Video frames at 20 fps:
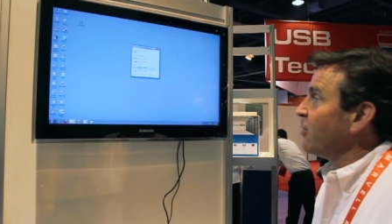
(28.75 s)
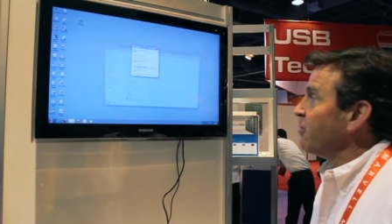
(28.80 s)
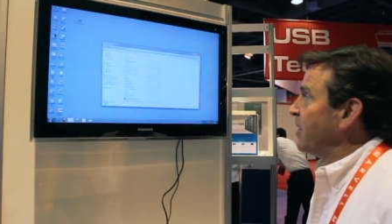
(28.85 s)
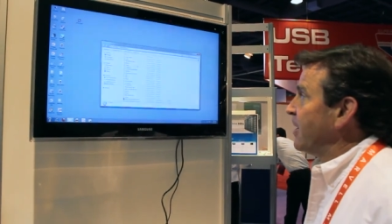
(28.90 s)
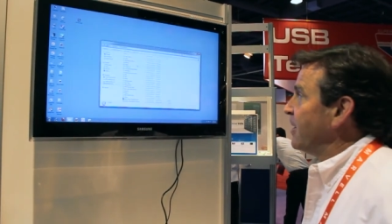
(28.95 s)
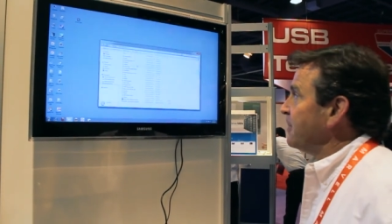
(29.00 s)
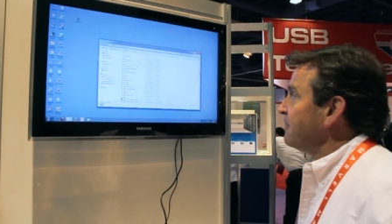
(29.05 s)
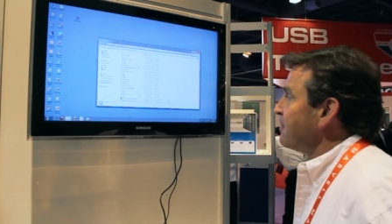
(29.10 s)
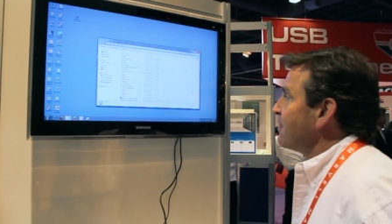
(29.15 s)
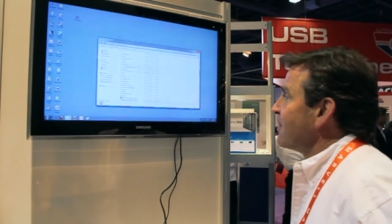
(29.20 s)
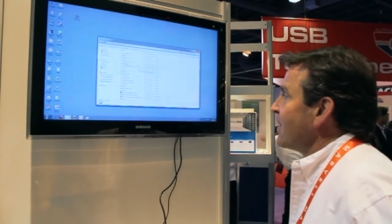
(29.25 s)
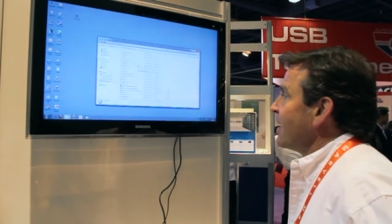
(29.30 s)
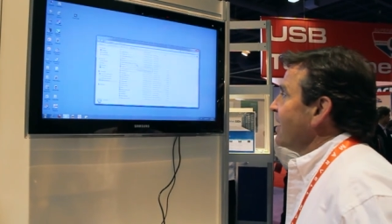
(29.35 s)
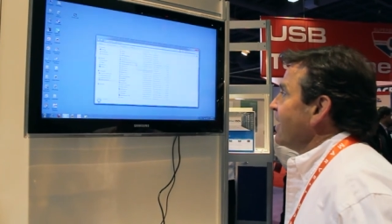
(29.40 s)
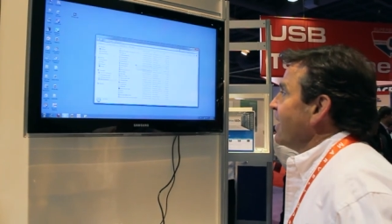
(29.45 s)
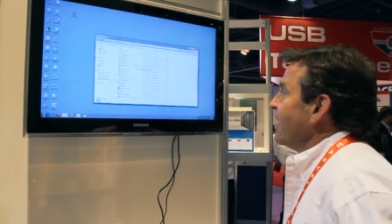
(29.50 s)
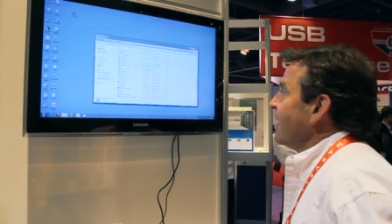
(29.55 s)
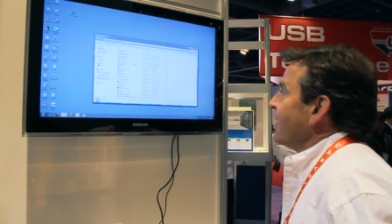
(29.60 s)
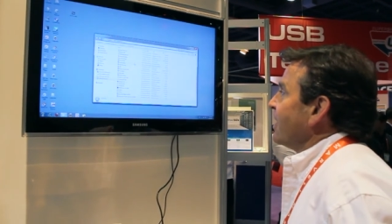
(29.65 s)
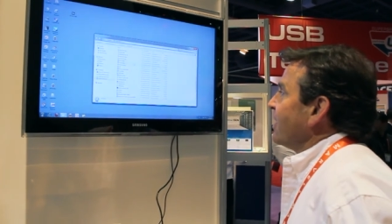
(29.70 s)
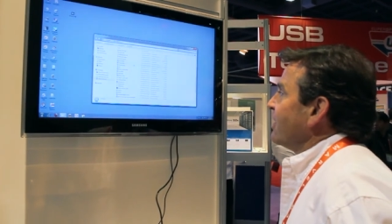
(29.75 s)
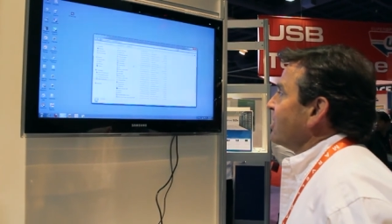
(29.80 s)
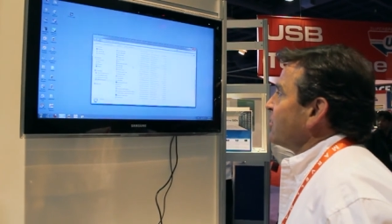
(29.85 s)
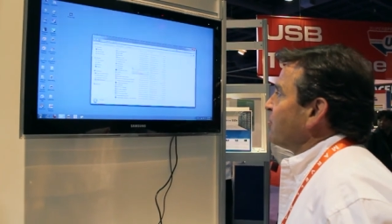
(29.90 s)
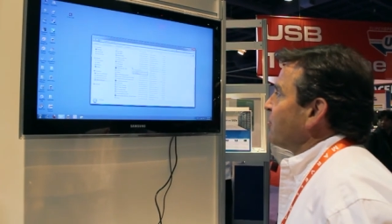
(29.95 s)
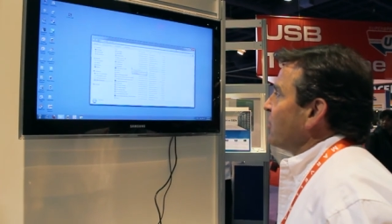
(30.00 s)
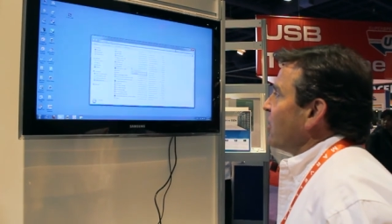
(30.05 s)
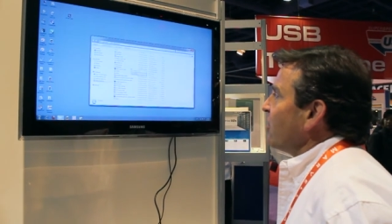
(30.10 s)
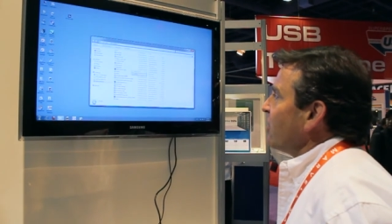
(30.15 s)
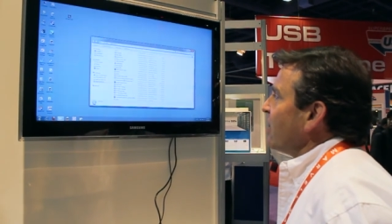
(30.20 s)
from here. There's
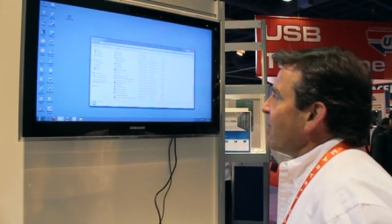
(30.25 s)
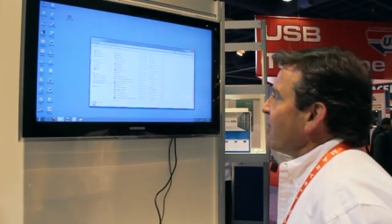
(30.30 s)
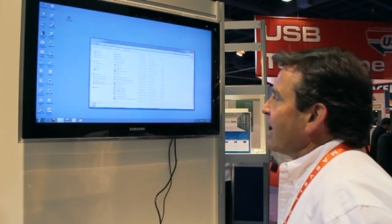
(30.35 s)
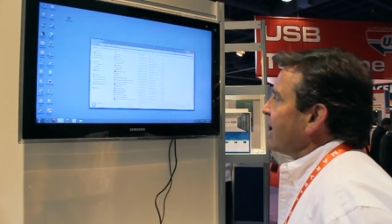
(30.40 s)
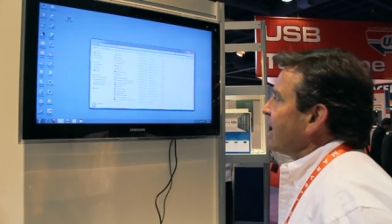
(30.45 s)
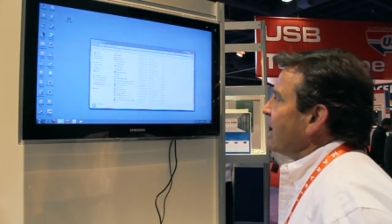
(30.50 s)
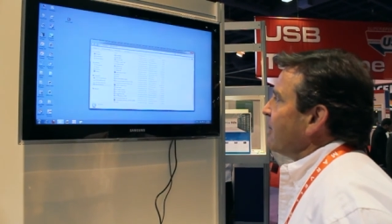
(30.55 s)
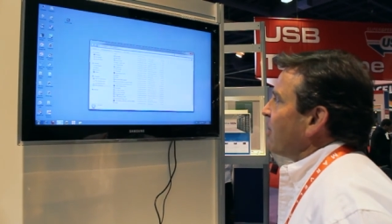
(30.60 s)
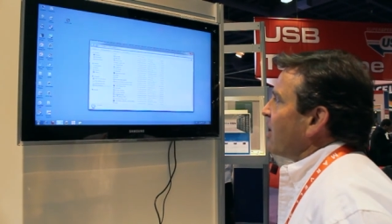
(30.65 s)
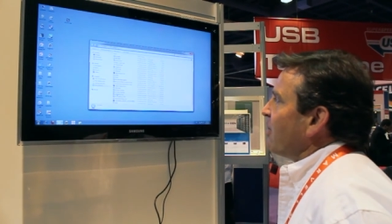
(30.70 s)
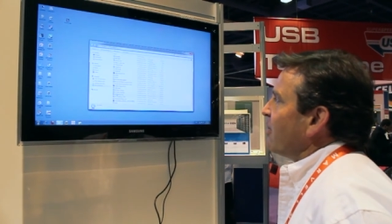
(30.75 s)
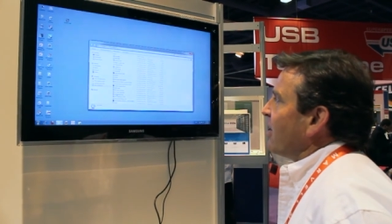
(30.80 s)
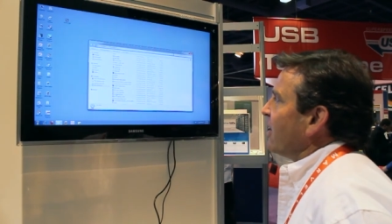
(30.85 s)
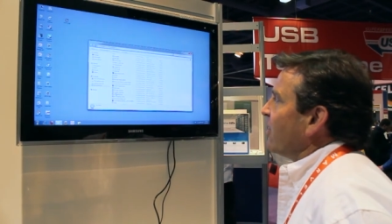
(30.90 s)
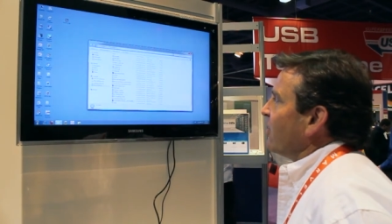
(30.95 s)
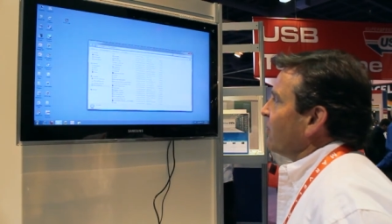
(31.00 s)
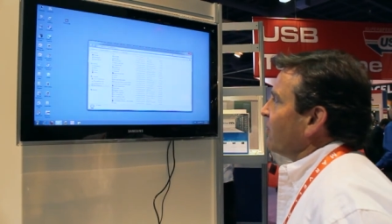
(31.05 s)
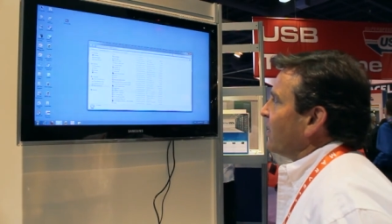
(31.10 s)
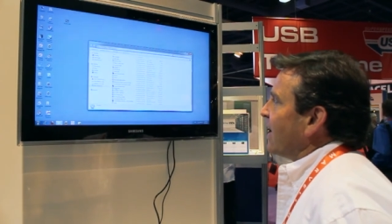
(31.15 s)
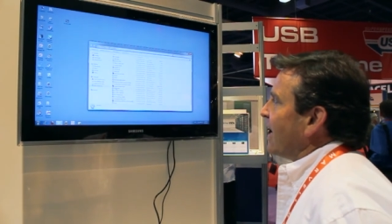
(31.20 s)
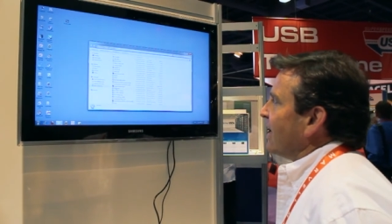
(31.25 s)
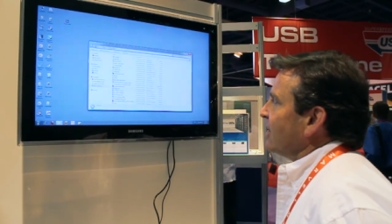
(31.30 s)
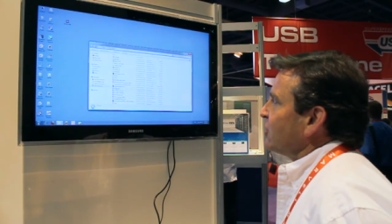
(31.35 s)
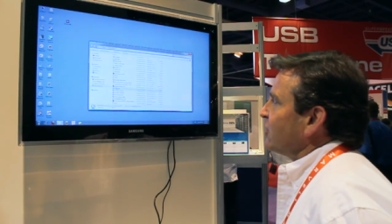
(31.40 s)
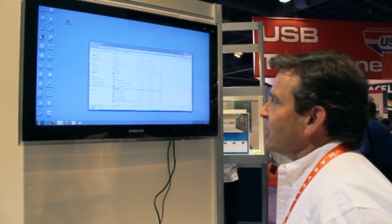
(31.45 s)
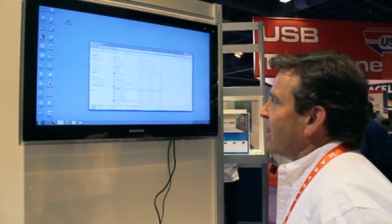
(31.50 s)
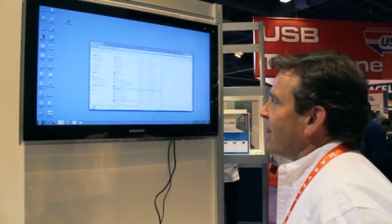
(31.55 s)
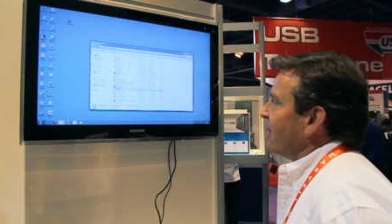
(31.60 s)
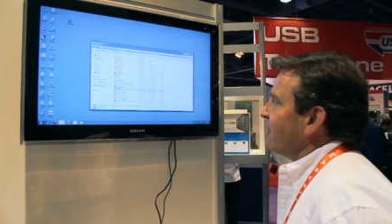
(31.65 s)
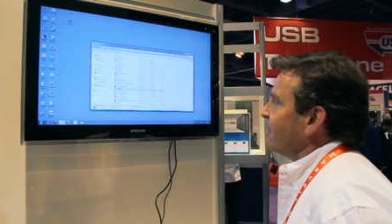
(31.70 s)
a program I keep on my own flash
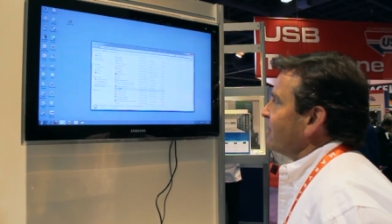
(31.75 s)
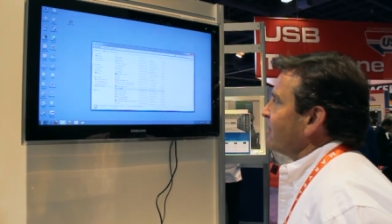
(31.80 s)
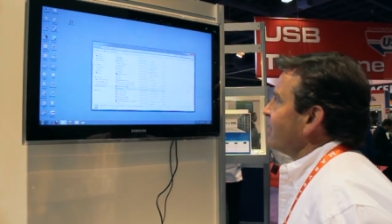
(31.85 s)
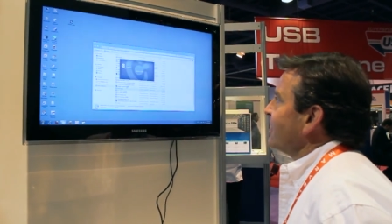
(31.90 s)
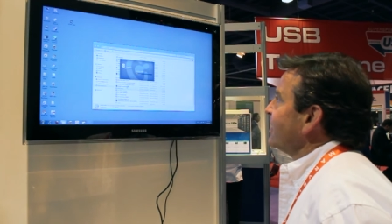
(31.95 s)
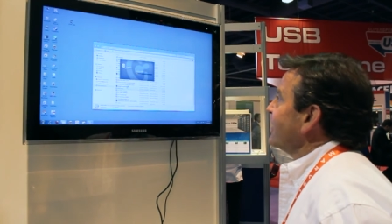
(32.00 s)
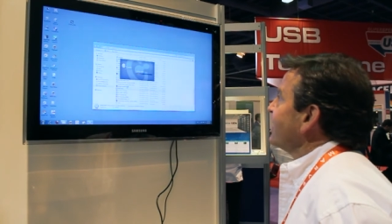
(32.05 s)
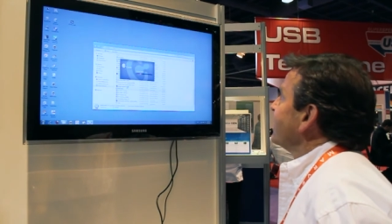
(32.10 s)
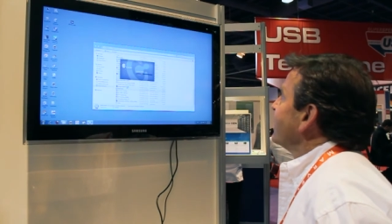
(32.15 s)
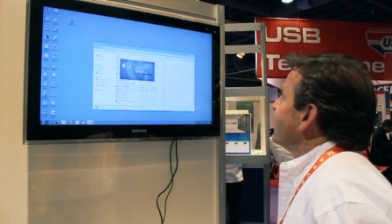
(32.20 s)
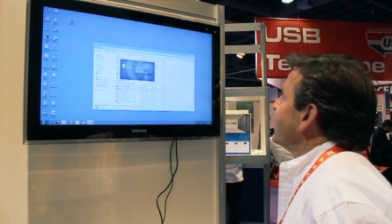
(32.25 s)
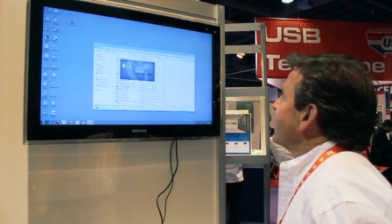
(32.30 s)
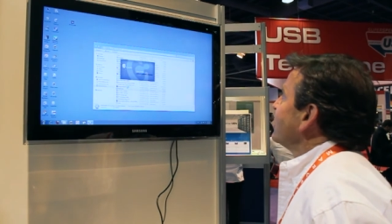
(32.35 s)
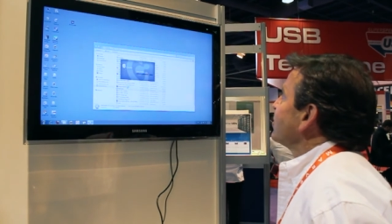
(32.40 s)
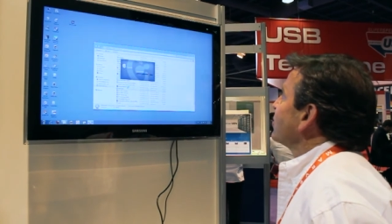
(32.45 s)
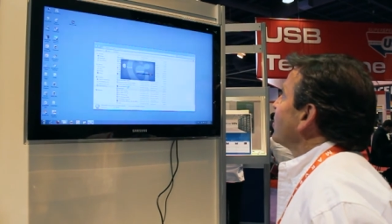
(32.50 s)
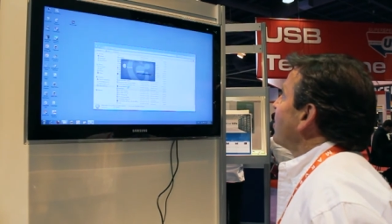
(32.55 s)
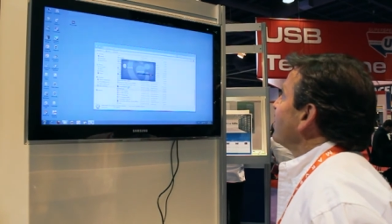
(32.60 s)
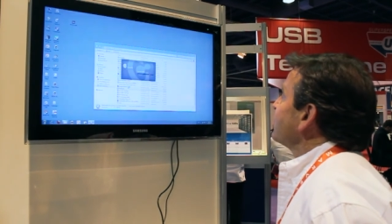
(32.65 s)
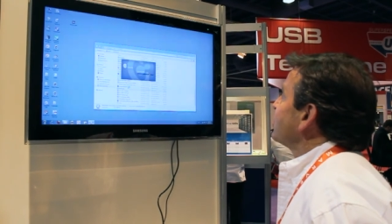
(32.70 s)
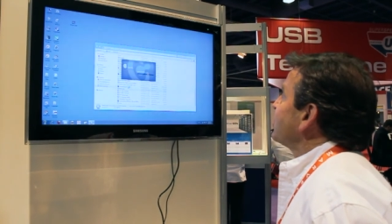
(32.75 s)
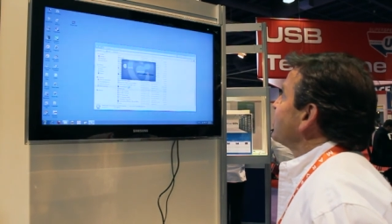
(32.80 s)
drive. It's called